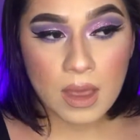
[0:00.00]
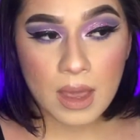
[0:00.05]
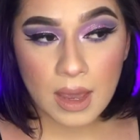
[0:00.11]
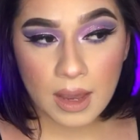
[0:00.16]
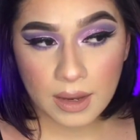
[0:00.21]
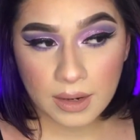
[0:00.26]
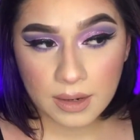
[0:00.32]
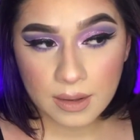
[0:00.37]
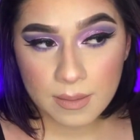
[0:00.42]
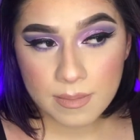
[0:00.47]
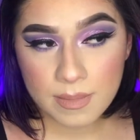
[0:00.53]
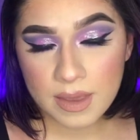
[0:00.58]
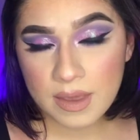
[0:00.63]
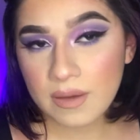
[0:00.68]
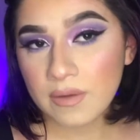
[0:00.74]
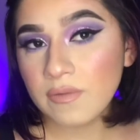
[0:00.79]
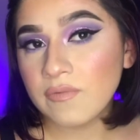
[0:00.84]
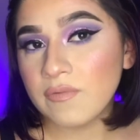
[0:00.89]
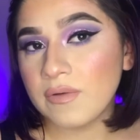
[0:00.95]
And I'm
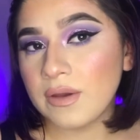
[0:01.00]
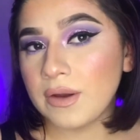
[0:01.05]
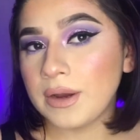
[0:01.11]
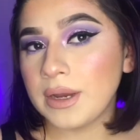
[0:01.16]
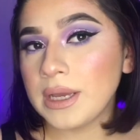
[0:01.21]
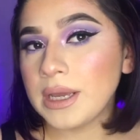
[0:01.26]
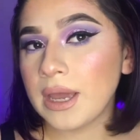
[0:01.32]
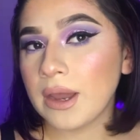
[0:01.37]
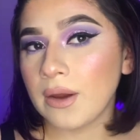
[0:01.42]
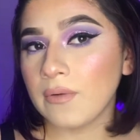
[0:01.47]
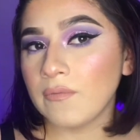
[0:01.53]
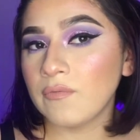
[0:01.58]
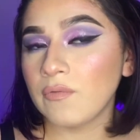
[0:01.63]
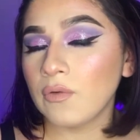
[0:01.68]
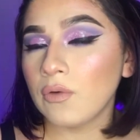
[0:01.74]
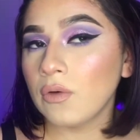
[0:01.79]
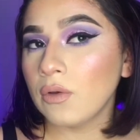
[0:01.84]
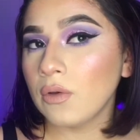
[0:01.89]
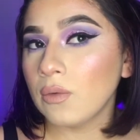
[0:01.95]
being very
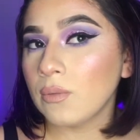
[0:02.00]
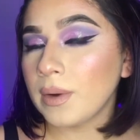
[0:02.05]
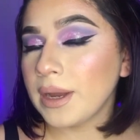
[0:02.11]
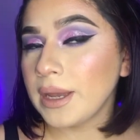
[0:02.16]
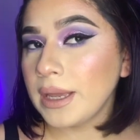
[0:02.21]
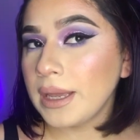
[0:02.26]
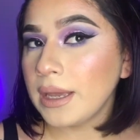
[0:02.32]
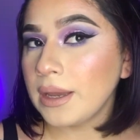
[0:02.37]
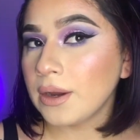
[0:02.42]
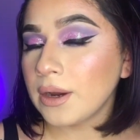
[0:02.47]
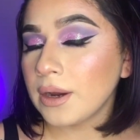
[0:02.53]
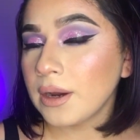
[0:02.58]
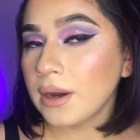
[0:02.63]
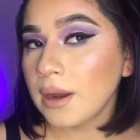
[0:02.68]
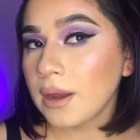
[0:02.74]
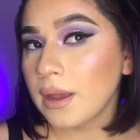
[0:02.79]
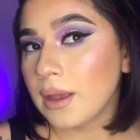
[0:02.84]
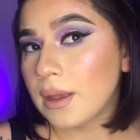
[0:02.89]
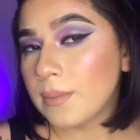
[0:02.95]
careful right here,
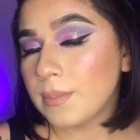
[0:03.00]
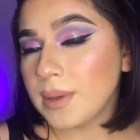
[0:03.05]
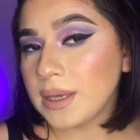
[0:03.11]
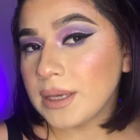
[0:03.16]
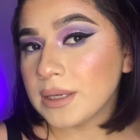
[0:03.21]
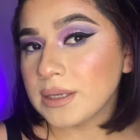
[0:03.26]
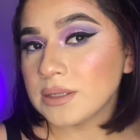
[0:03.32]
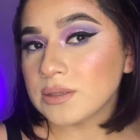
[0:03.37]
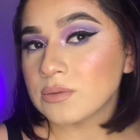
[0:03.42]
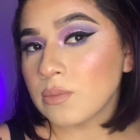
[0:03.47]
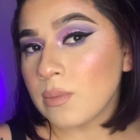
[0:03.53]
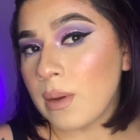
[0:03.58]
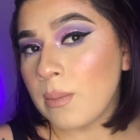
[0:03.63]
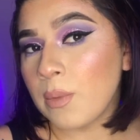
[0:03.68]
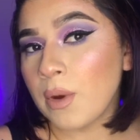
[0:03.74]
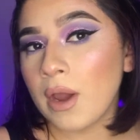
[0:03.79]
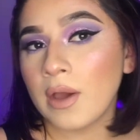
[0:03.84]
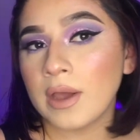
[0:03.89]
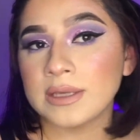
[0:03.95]
because remember
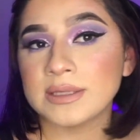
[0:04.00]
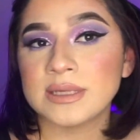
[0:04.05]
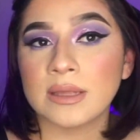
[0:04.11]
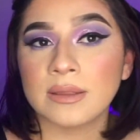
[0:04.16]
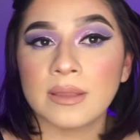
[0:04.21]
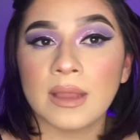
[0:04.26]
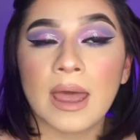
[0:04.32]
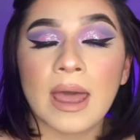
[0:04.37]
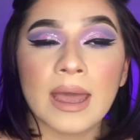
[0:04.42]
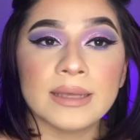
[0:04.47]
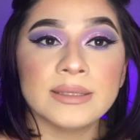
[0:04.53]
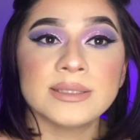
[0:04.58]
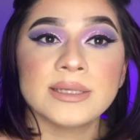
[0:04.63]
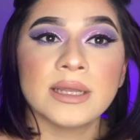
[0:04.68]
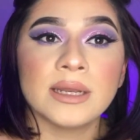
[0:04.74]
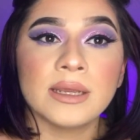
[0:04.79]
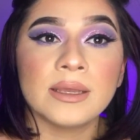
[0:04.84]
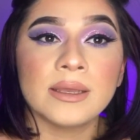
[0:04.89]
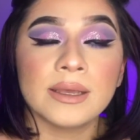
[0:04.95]
how I said the high
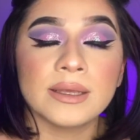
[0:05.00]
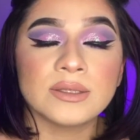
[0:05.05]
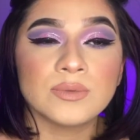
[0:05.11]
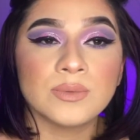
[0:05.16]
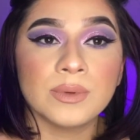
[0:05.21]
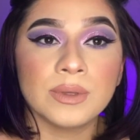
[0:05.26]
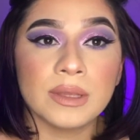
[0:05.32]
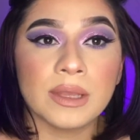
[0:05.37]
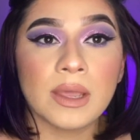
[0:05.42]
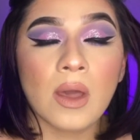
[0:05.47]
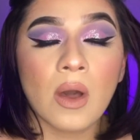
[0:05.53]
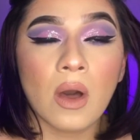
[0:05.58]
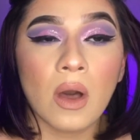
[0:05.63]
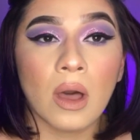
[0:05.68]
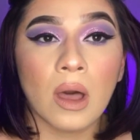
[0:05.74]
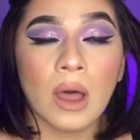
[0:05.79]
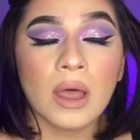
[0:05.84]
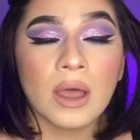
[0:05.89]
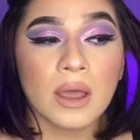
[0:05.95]
setting gets really
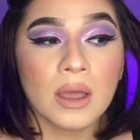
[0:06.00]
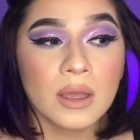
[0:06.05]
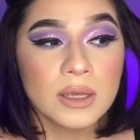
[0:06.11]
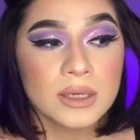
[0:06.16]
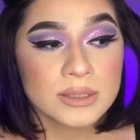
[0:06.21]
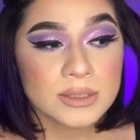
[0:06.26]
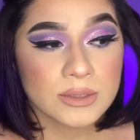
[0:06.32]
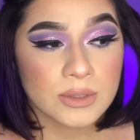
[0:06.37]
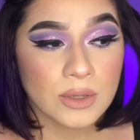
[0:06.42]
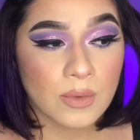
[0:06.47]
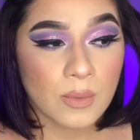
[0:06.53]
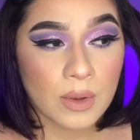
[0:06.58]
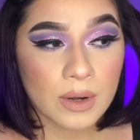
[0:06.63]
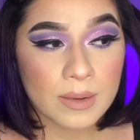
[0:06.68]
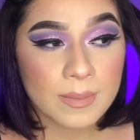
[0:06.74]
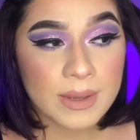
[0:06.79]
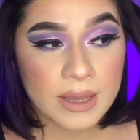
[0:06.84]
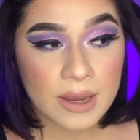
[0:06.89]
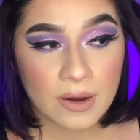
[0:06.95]
hot, so you want to
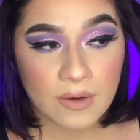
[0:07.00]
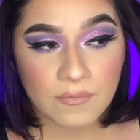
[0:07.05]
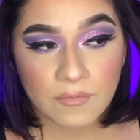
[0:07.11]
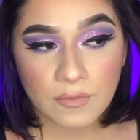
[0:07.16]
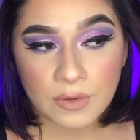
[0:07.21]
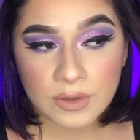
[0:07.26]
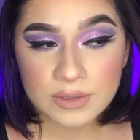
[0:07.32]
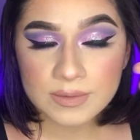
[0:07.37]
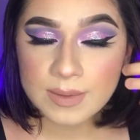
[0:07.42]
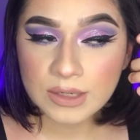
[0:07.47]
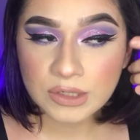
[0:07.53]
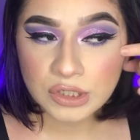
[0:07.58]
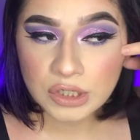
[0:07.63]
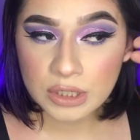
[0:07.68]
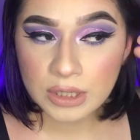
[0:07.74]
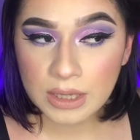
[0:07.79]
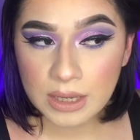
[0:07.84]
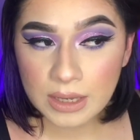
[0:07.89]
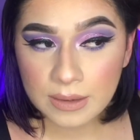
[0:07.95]
be careful,
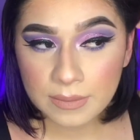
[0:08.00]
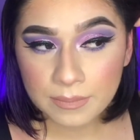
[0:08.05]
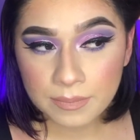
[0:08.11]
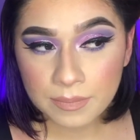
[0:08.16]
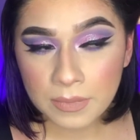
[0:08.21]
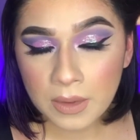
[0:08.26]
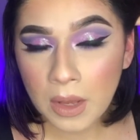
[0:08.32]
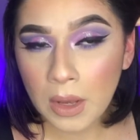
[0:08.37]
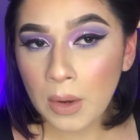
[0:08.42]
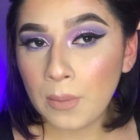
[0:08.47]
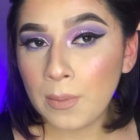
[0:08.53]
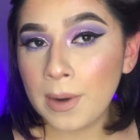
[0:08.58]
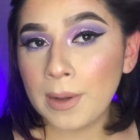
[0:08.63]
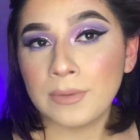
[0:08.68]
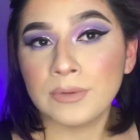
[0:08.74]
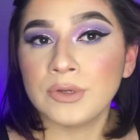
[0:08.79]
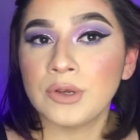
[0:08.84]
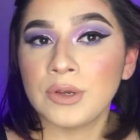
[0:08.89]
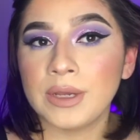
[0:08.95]
especially
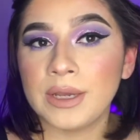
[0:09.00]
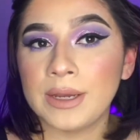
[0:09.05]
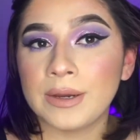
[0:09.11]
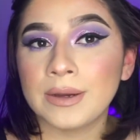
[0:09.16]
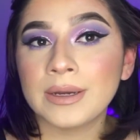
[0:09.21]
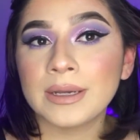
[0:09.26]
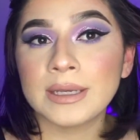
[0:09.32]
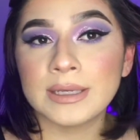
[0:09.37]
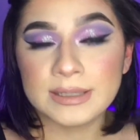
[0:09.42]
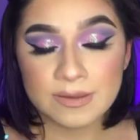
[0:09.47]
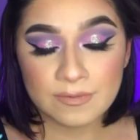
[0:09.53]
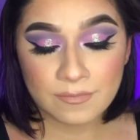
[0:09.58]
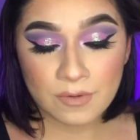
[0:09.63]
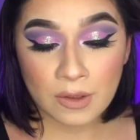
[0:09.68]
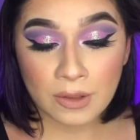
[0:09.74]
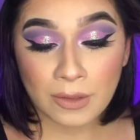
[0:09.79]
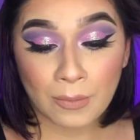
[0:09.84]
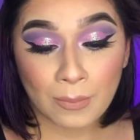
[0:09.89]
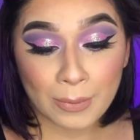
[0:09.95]
around your ear, because if
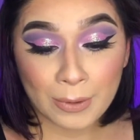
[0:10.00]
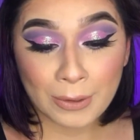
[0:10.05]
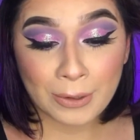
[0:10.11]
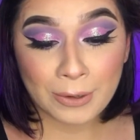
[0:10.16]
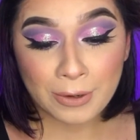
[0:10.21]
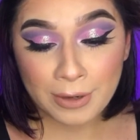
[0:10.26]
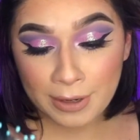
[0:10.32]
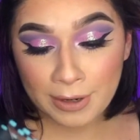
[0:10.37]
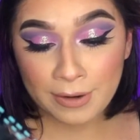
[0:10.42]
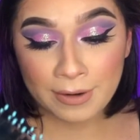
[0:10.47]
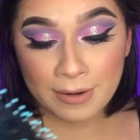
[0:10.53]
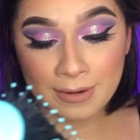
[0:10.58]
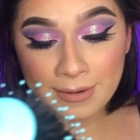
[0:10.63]
not, you'll burn your ear.